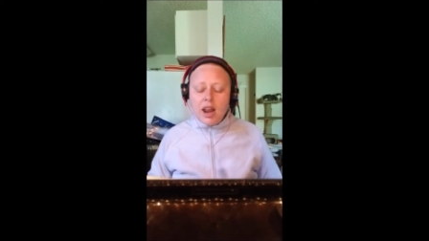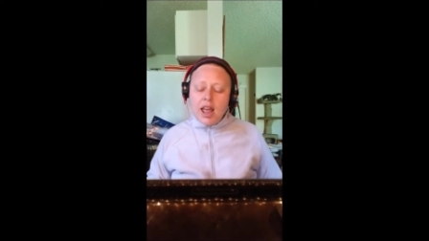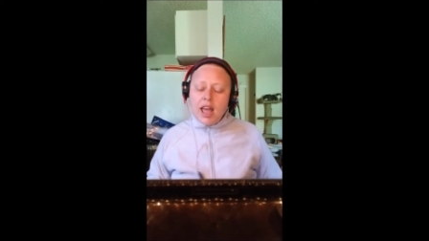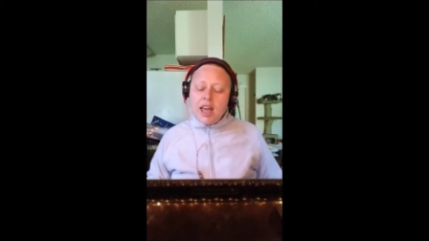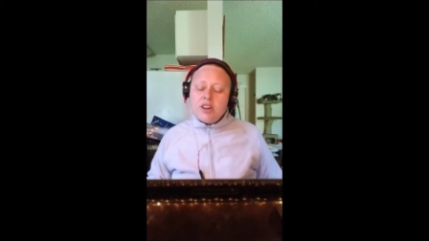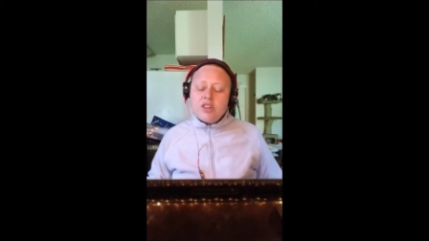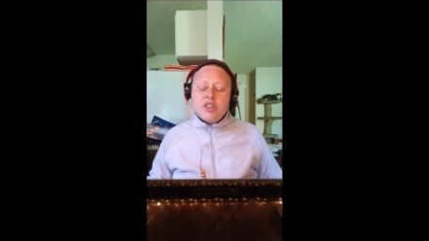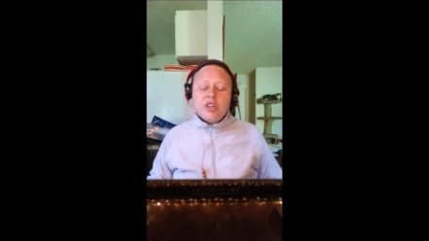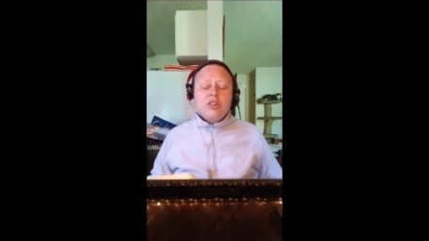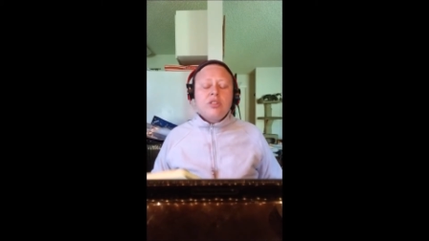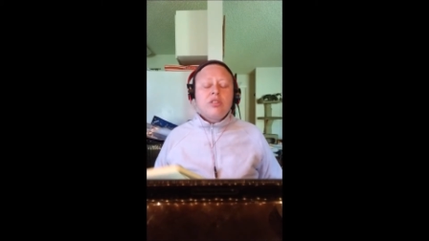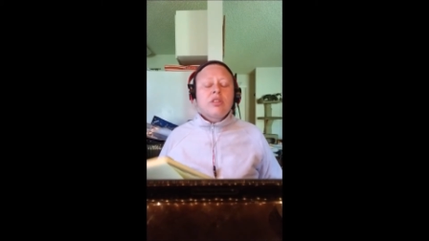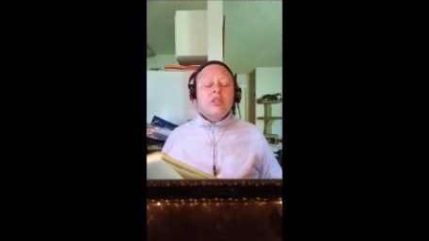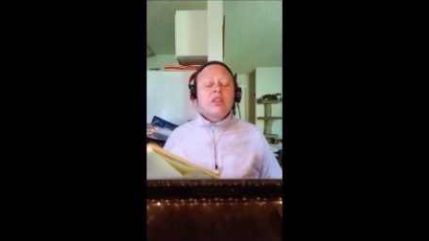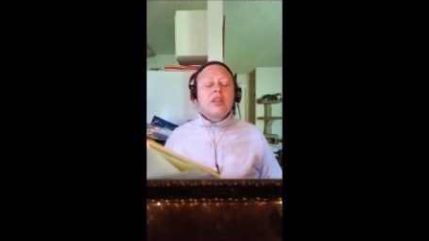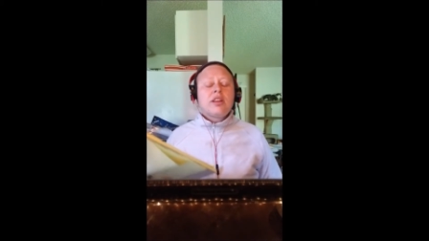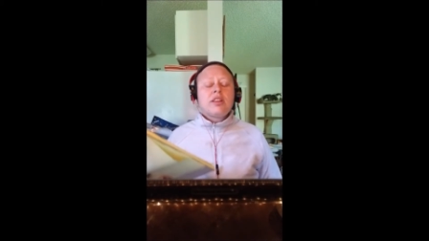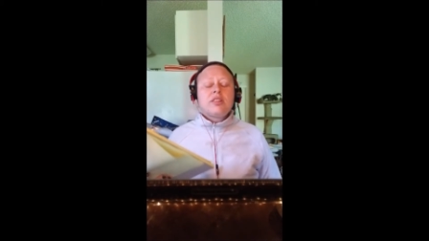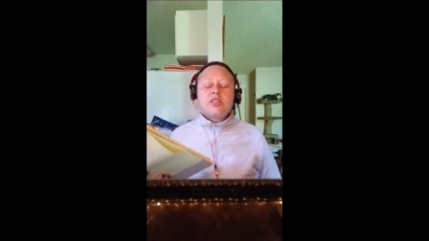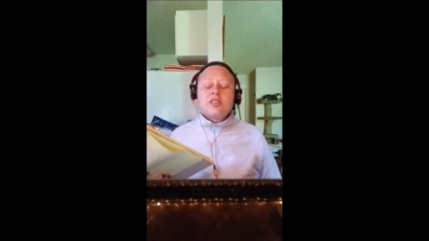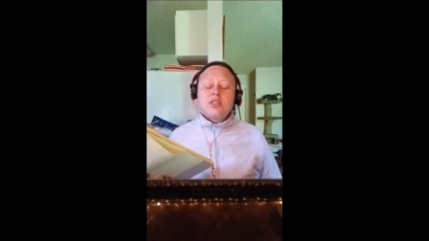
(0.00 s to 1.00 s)
And
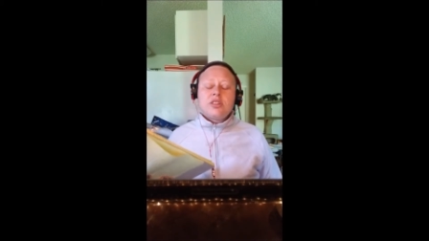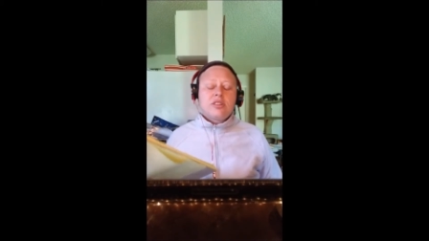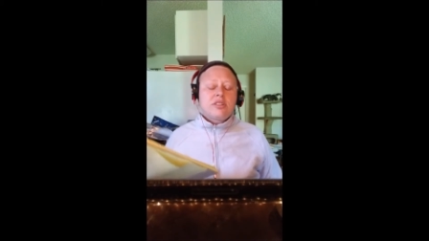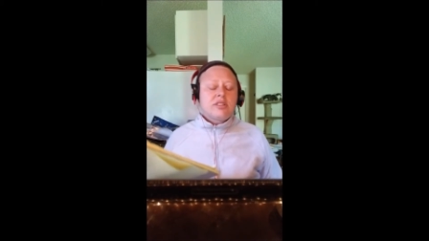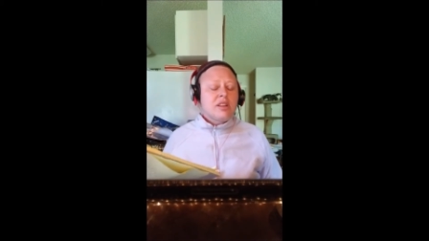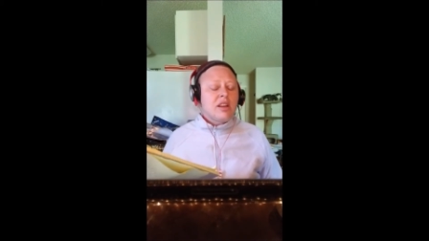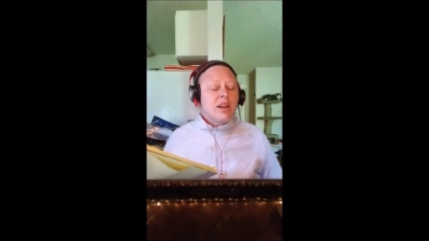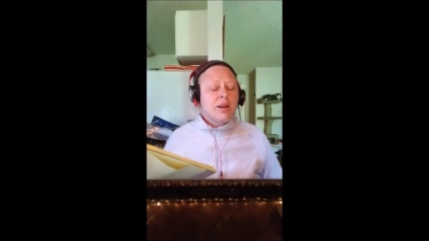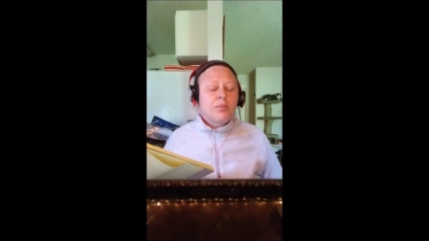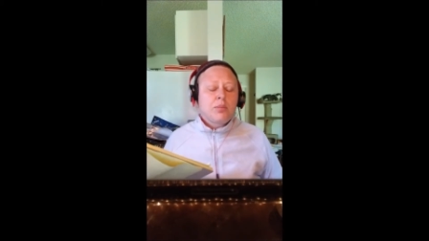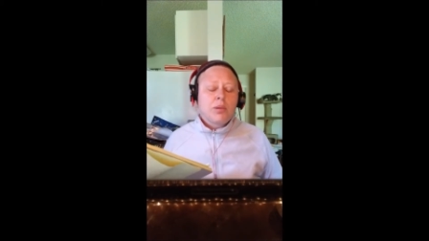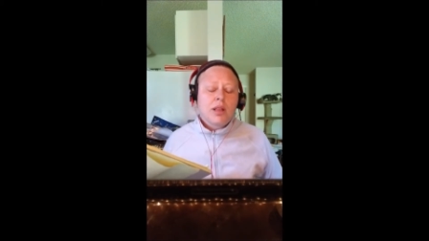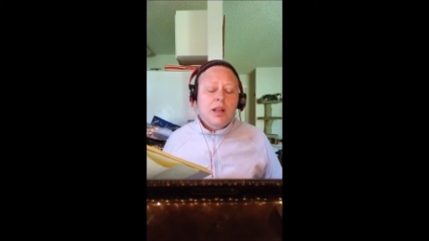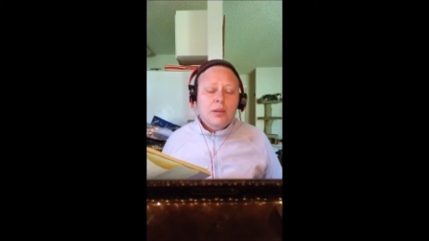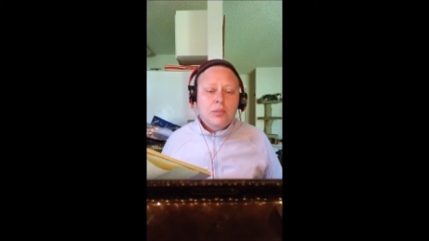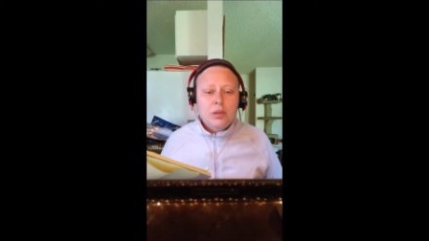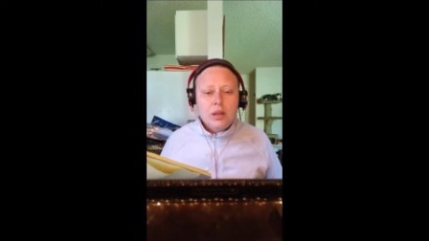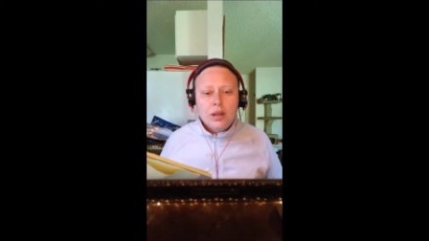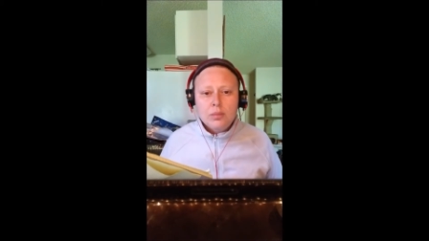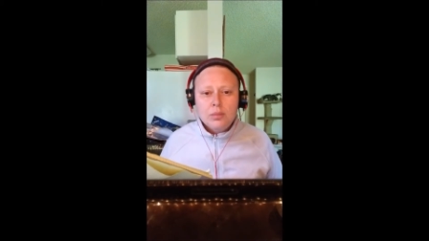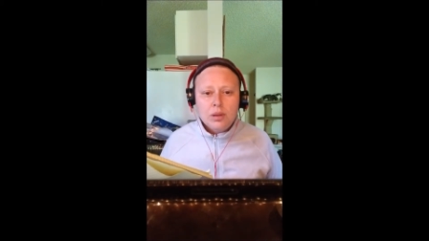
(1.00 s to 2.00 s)
generally, it's just like blah,
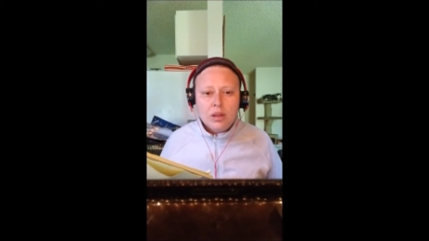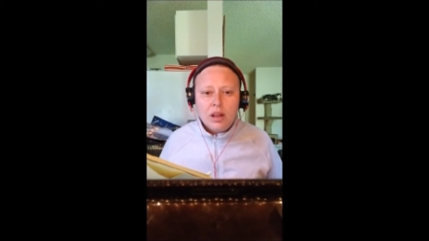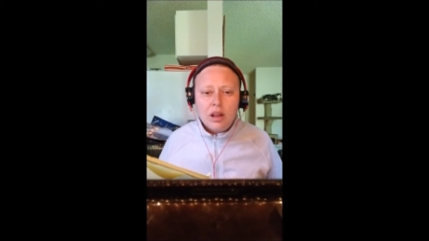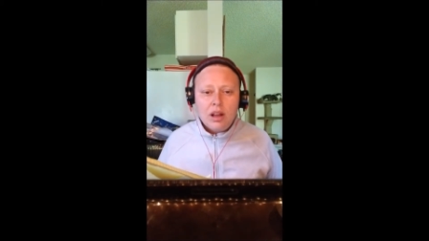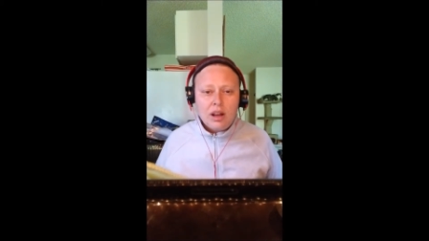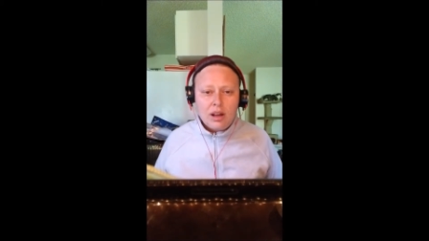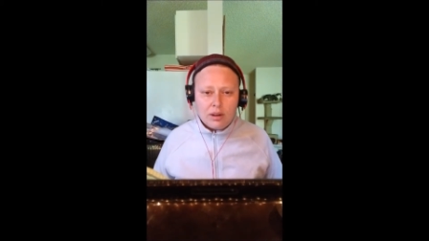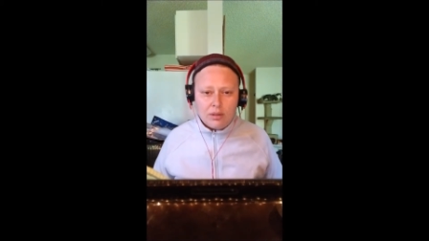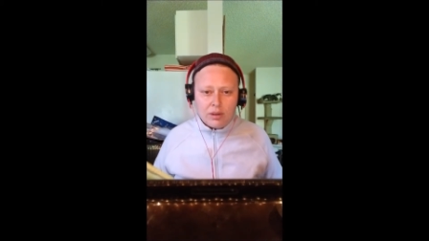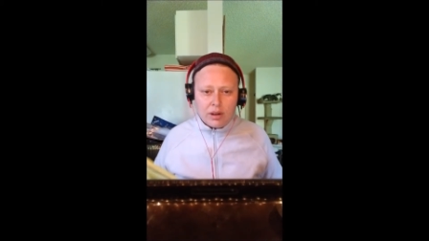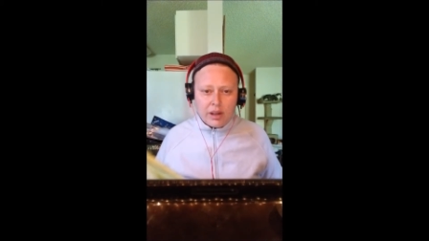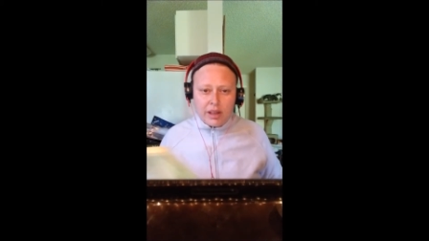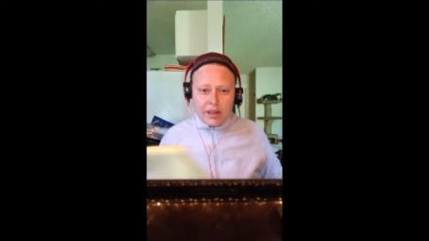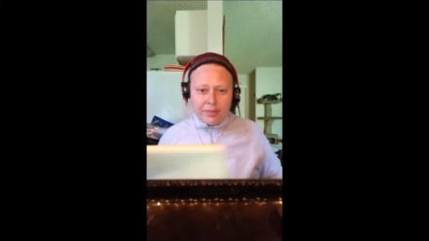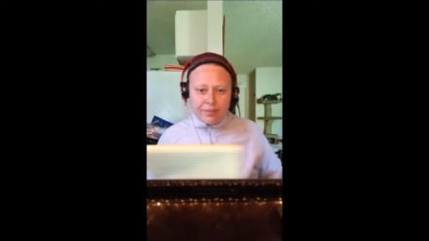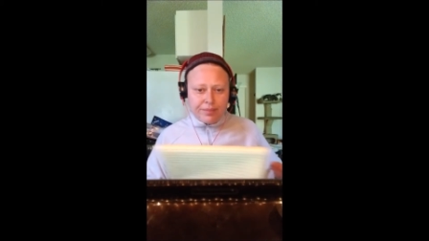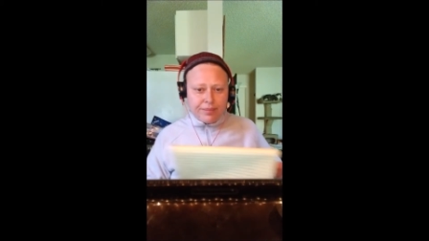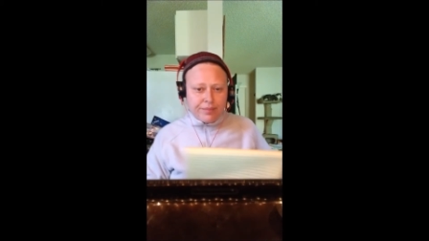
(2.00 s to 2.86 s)
blah, blah, right?